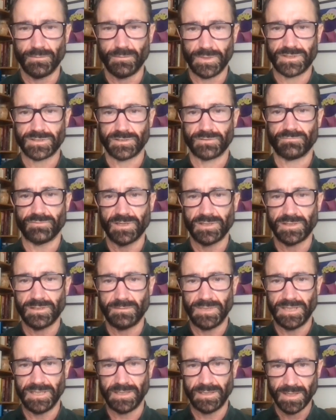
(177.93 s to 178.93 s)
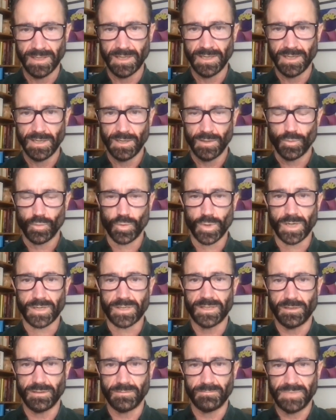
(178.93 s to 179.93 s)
We should really be working